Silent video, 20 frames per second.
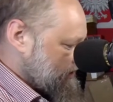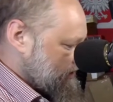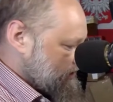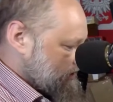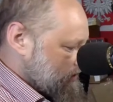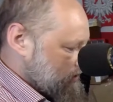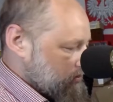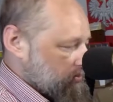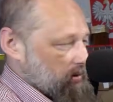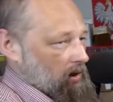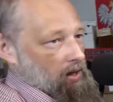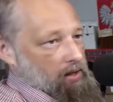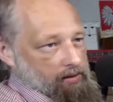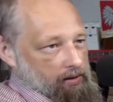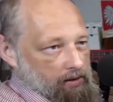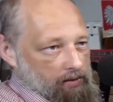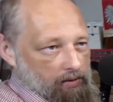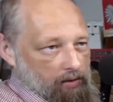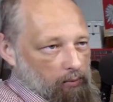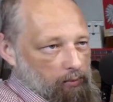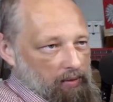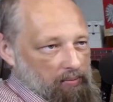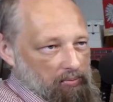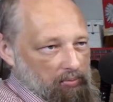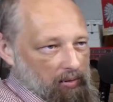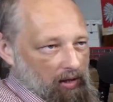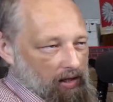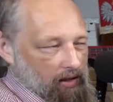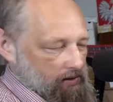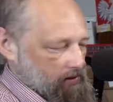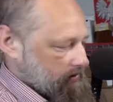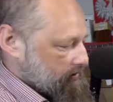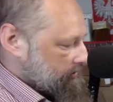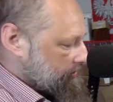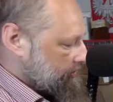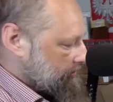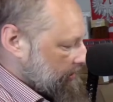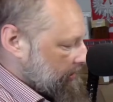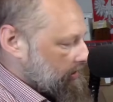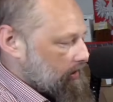But no rip pods,
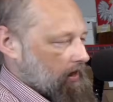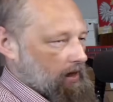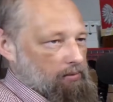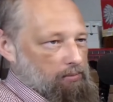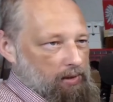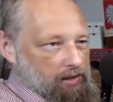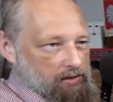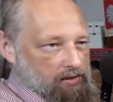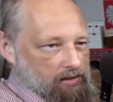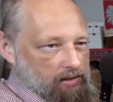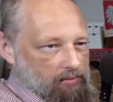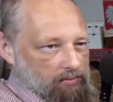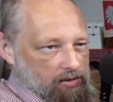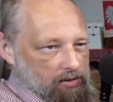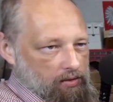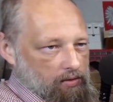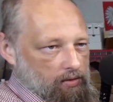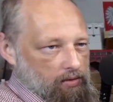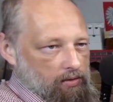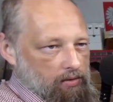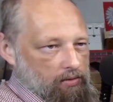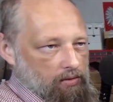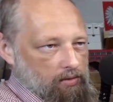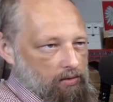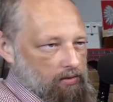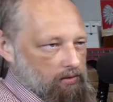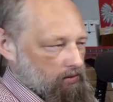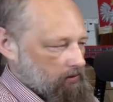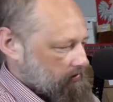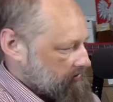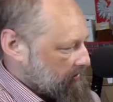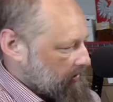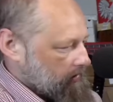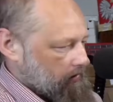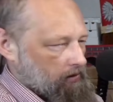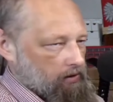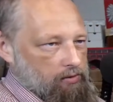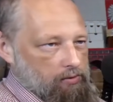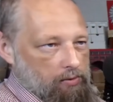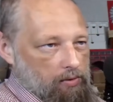alignment seems good, the
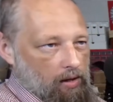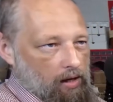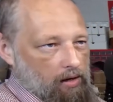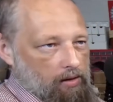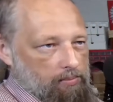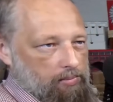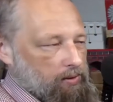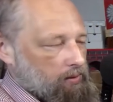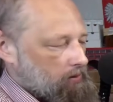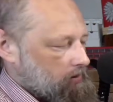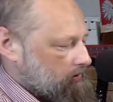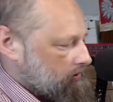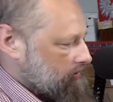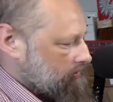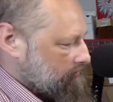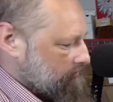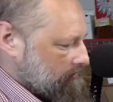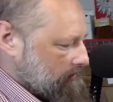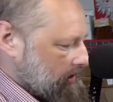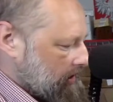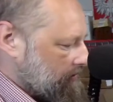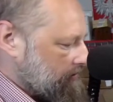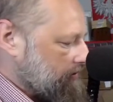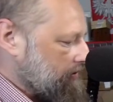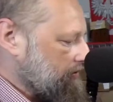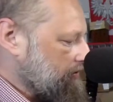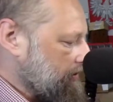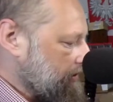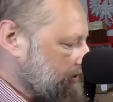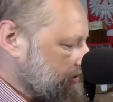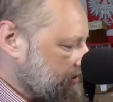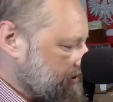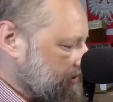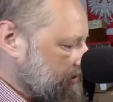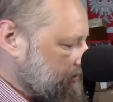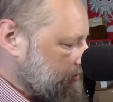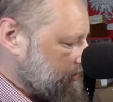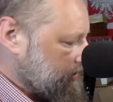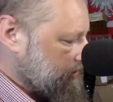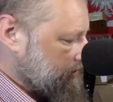socket dropped, everything
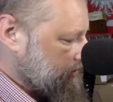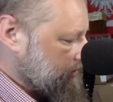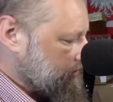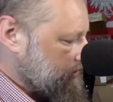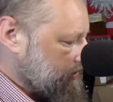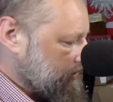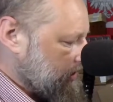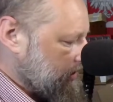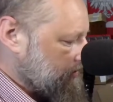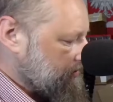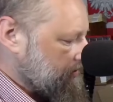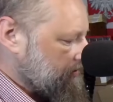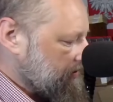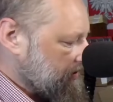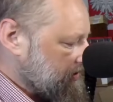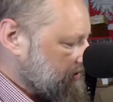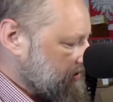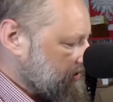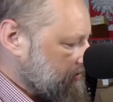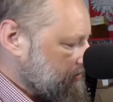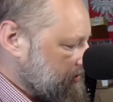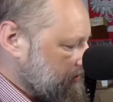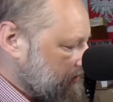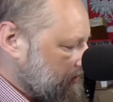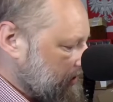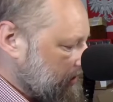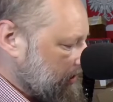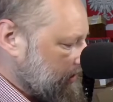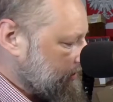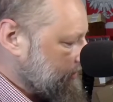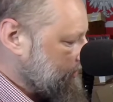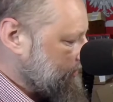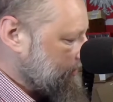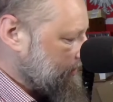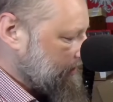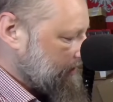seemed fine.